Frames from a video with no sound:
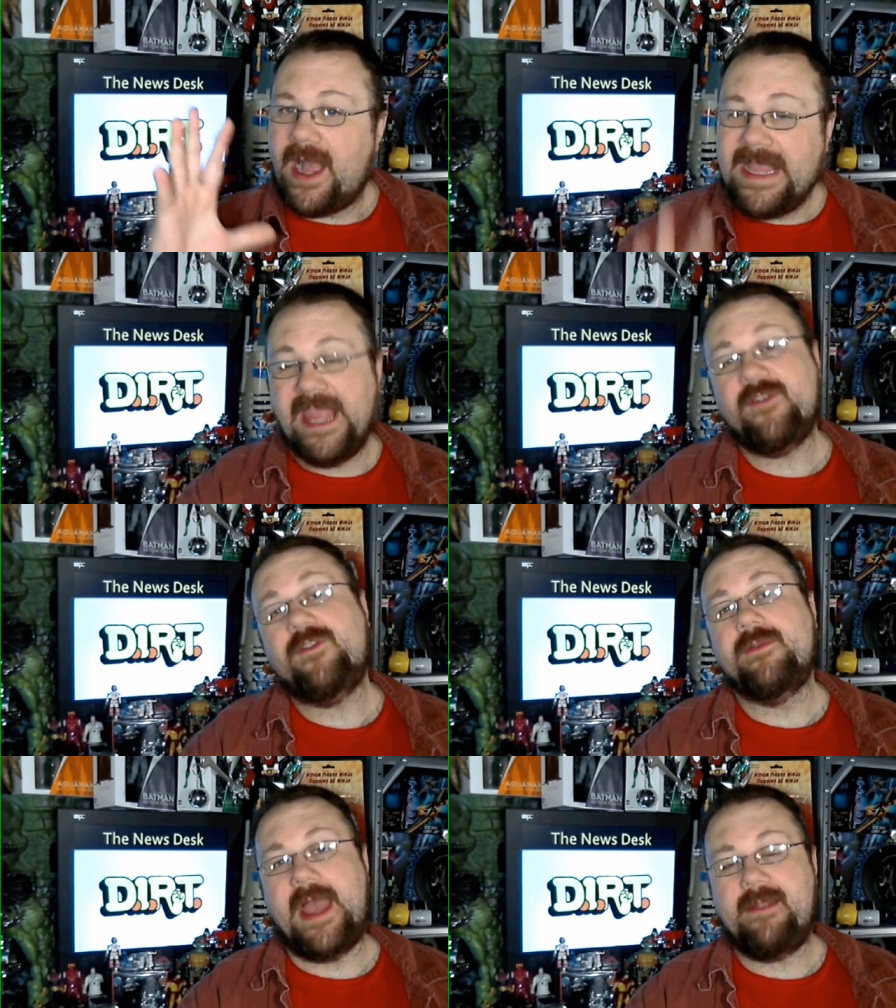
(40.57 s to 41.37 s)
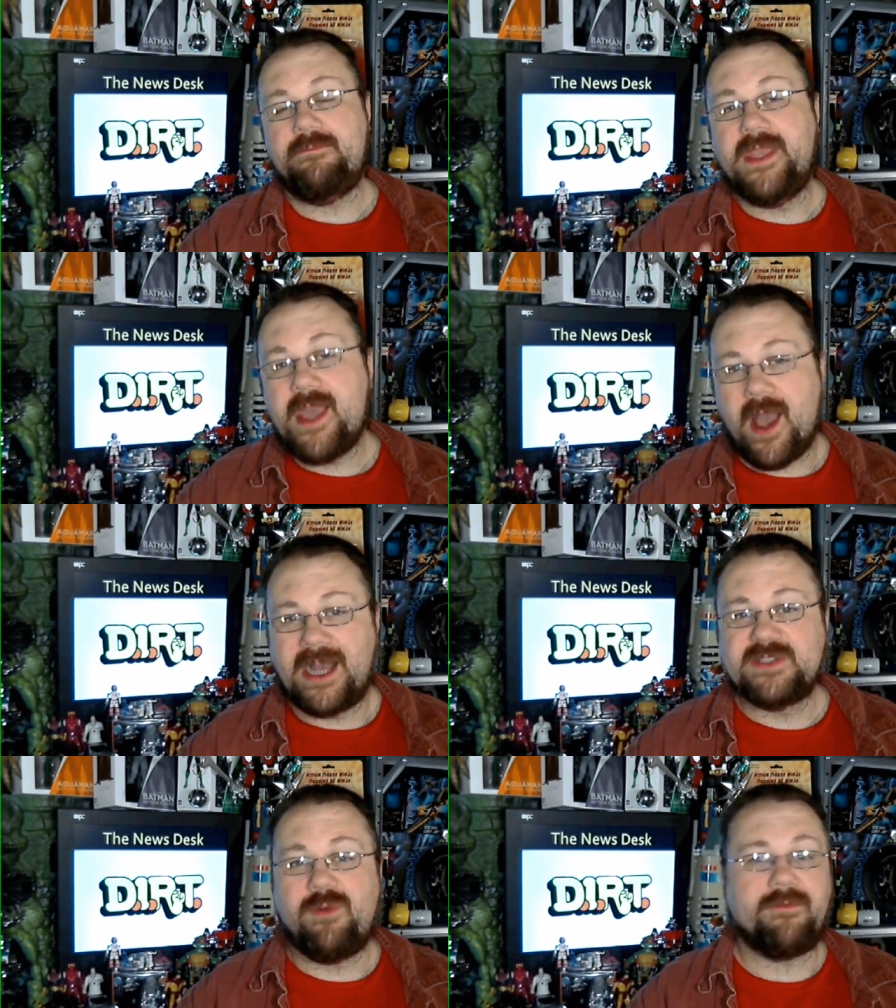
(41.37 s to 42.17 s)
I can't do that
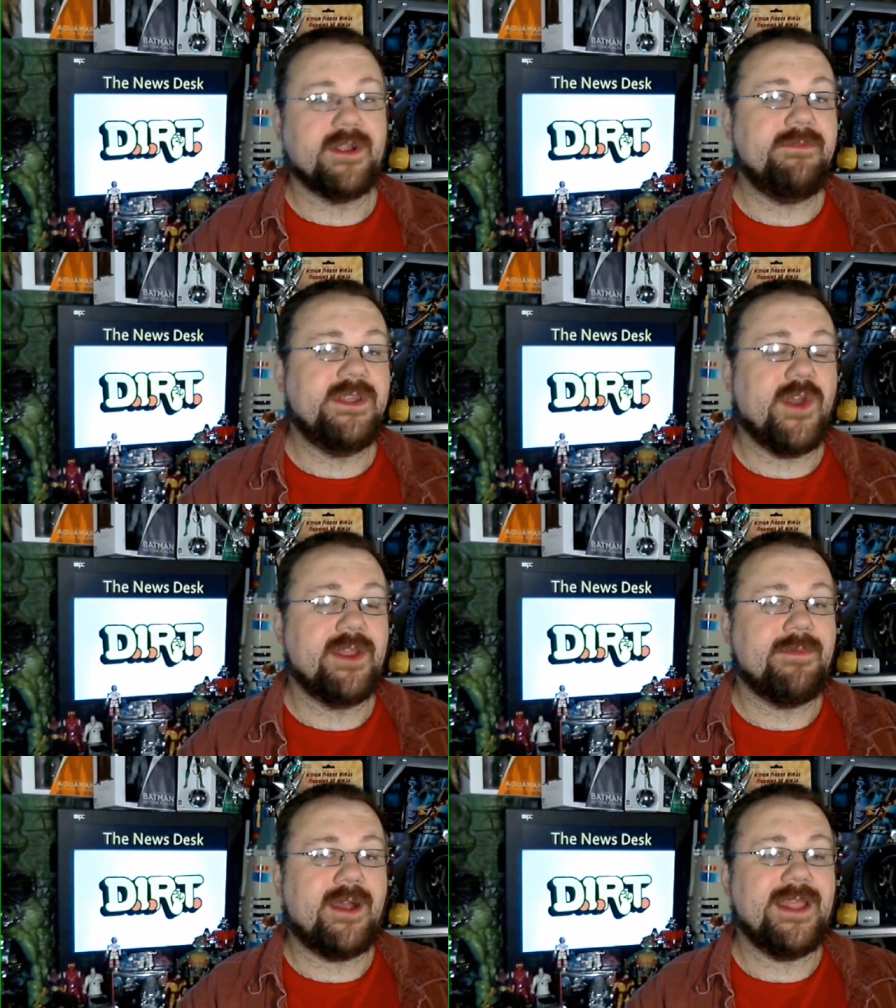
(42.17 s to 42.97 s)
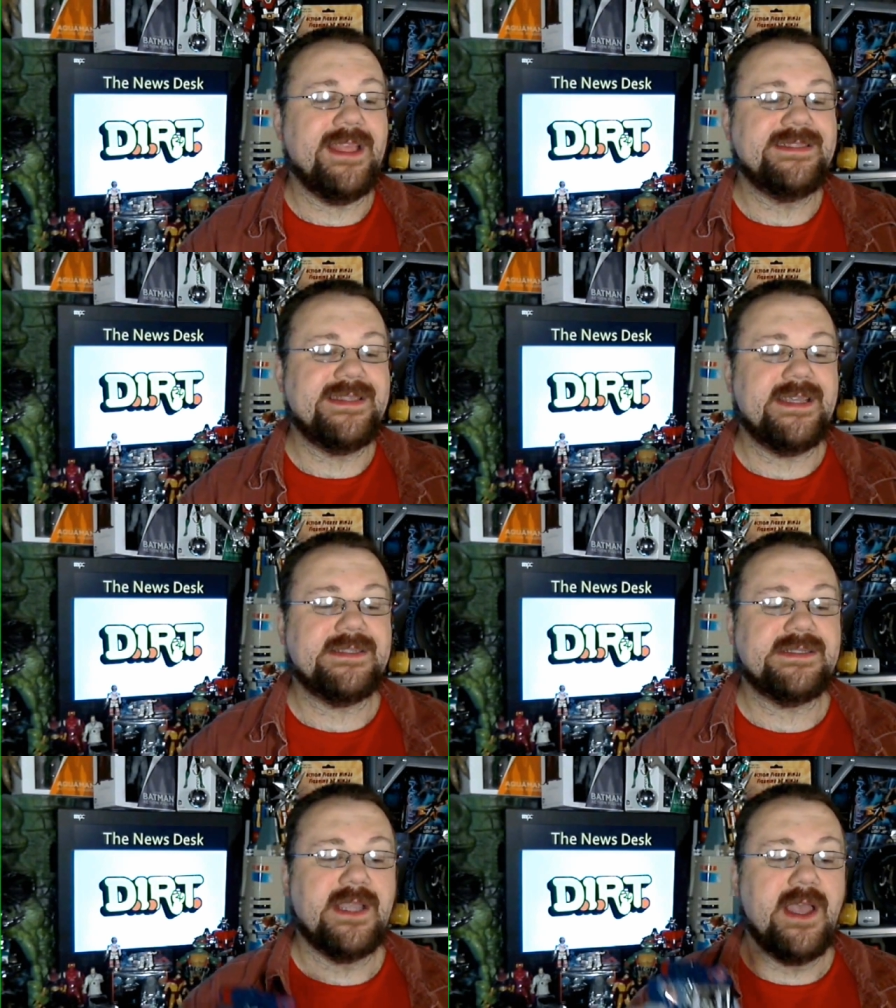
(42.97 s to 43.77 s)
because what we're going to be talking about is
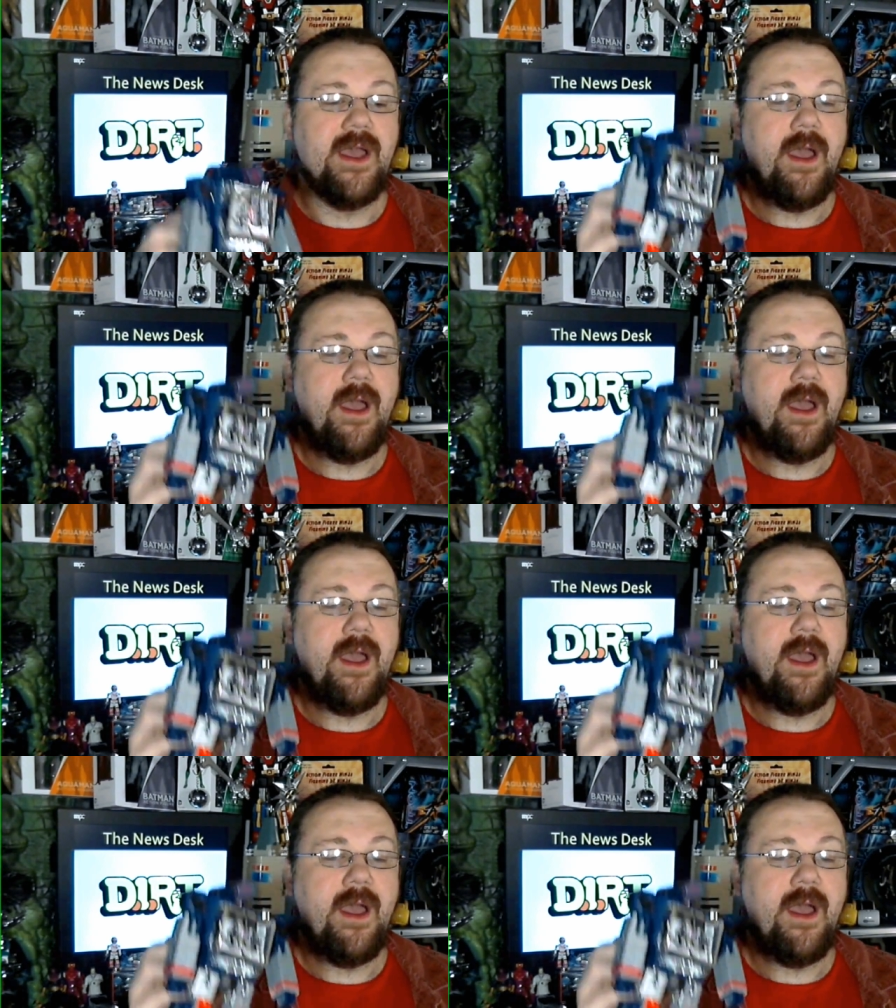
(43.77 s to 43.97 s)
this